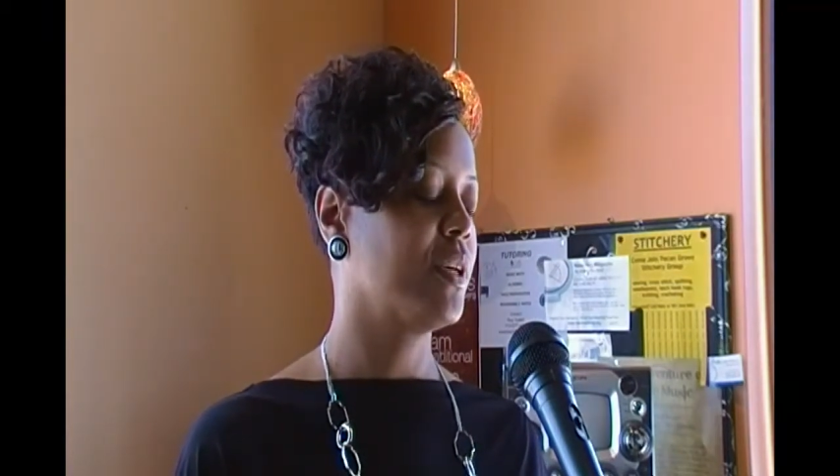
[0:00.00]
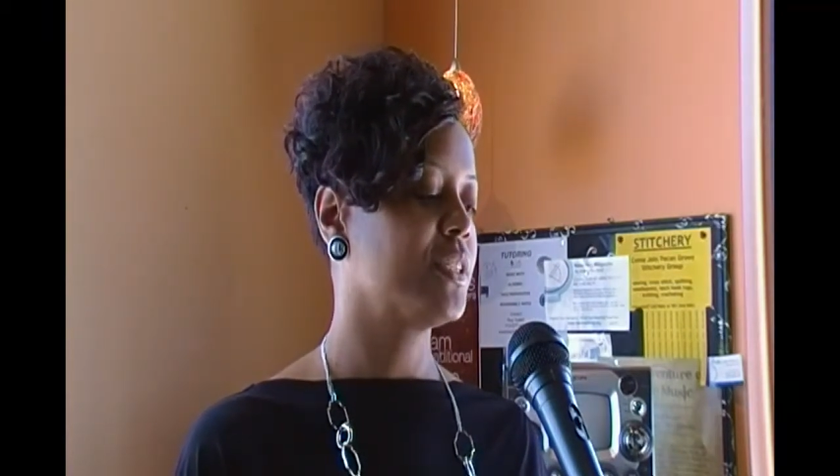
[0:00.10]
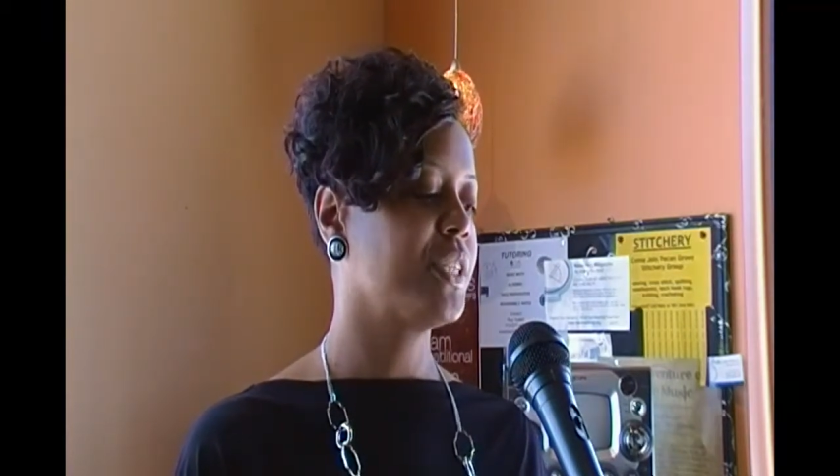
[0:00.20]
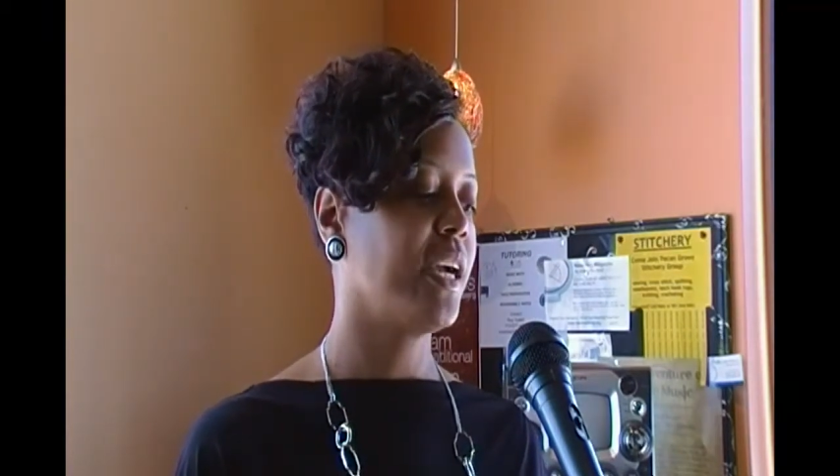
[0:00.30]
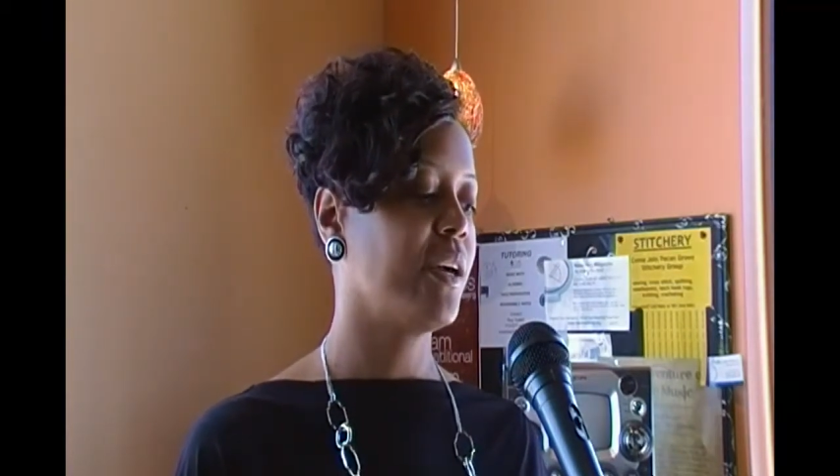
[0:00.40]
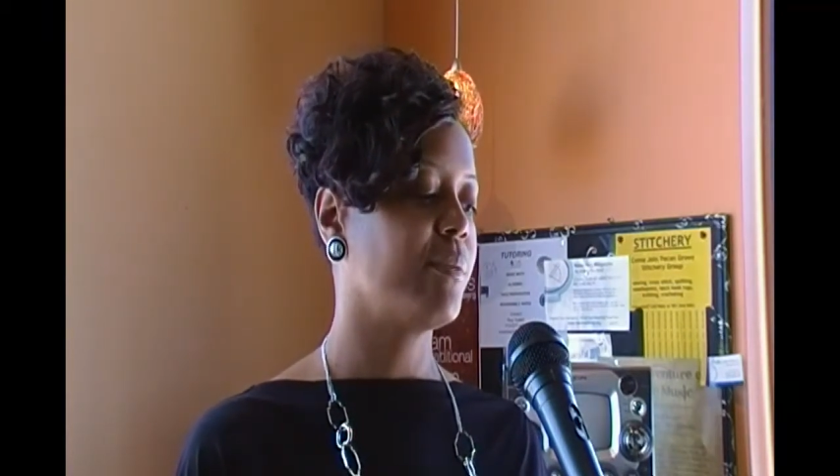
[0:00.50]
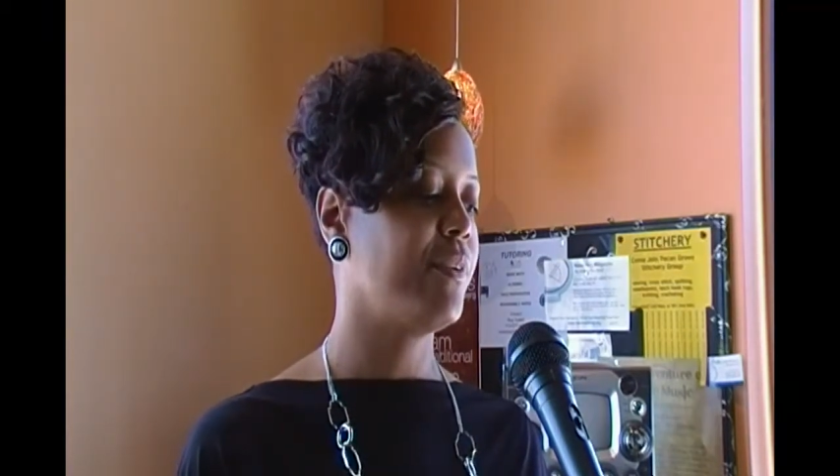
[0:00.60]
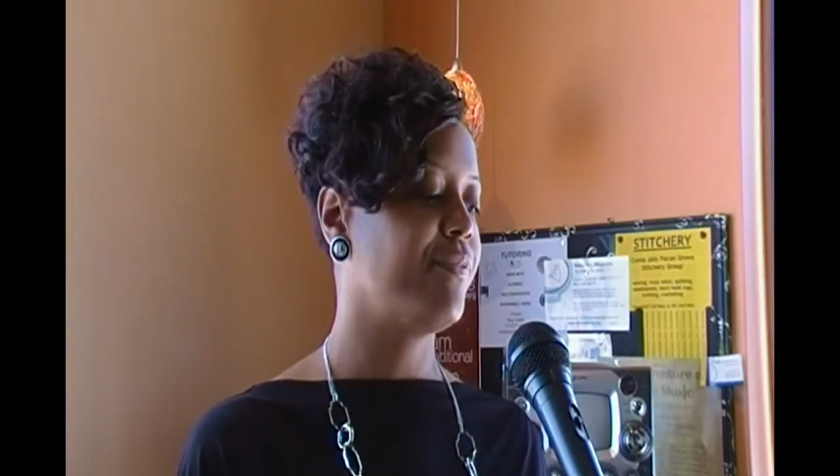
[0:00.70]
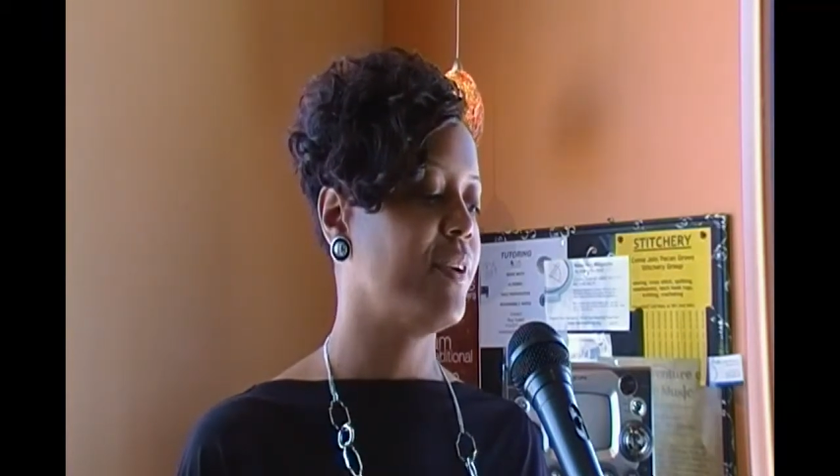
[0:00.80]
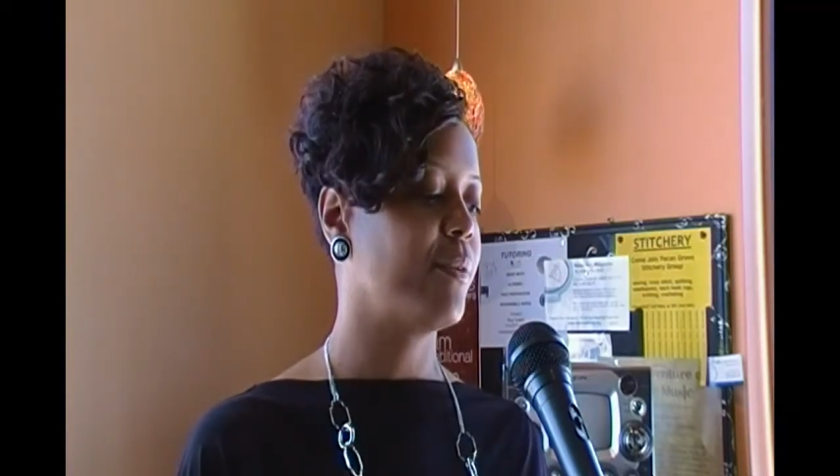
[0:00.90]
Where
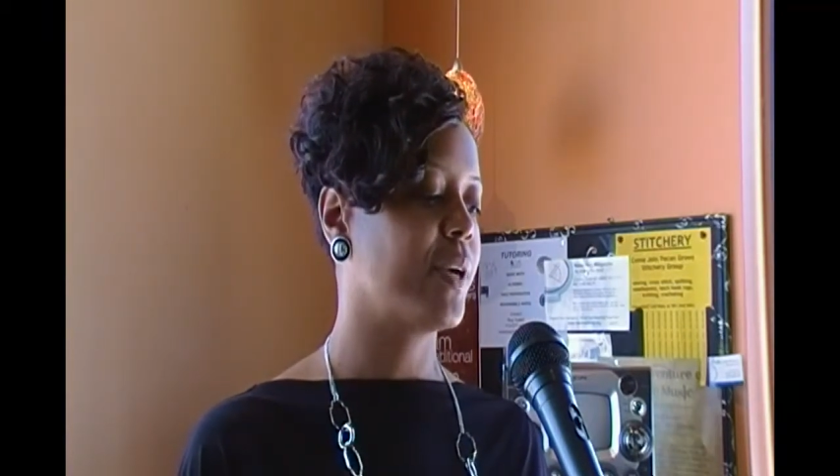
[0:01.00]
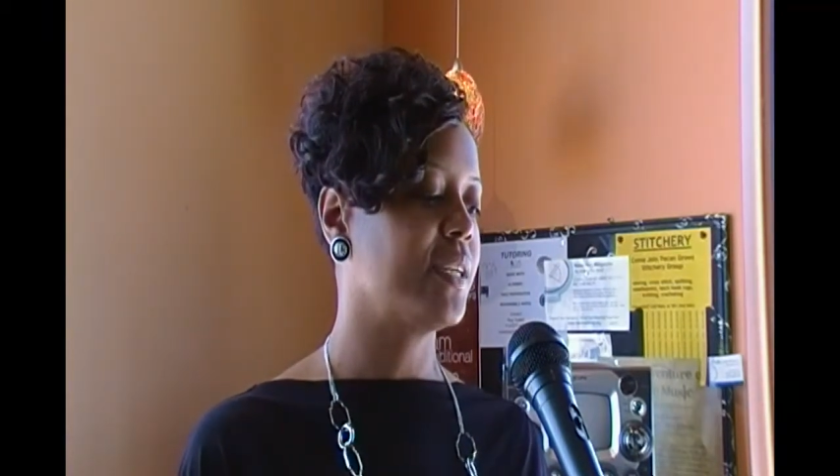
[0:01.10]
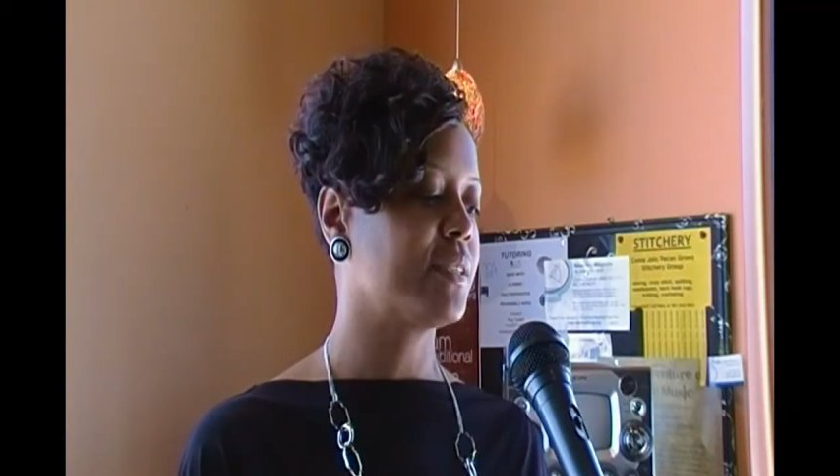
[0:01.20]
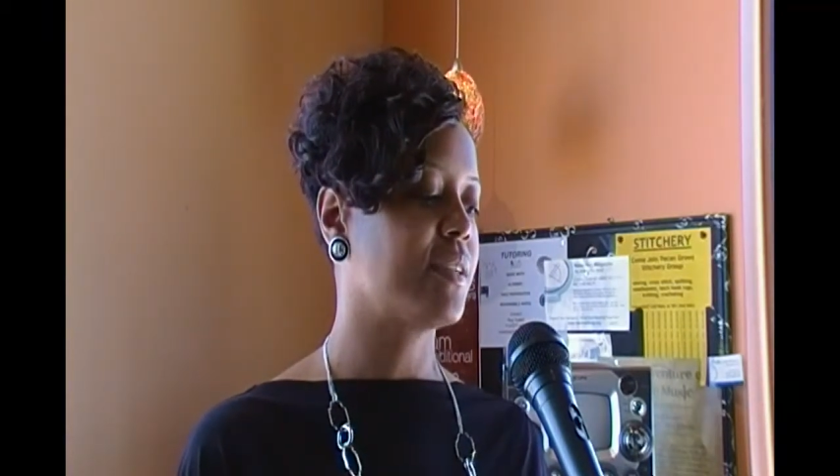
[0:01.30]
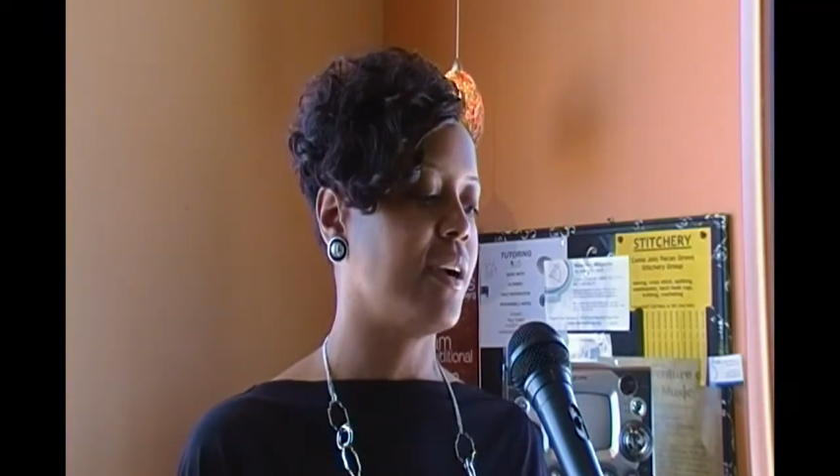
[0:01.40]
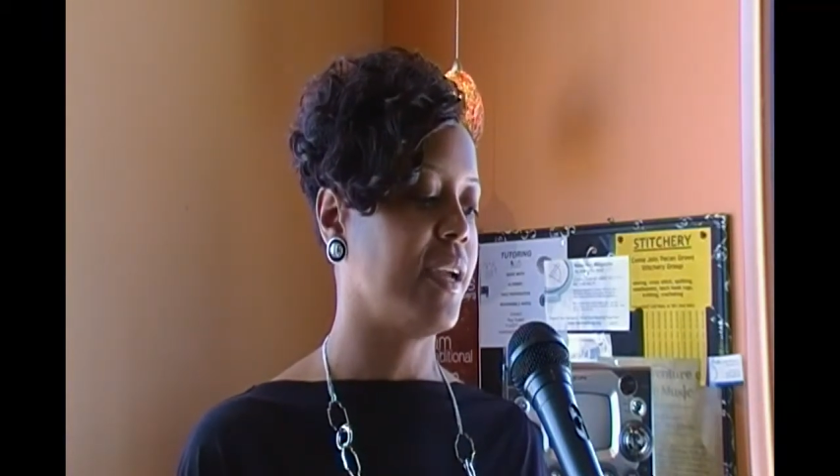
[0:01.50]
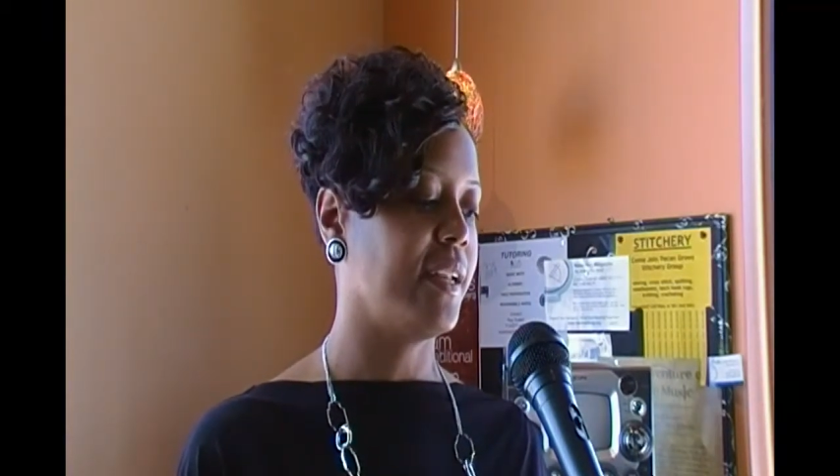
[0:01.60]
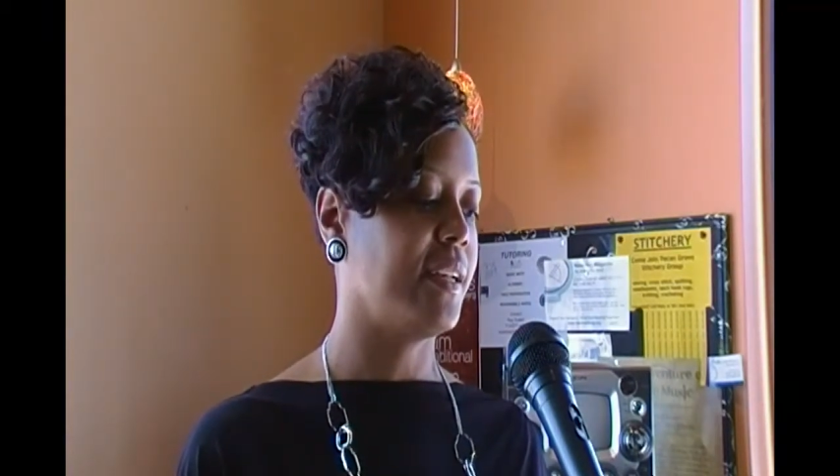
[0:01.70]
charitable fundraisers are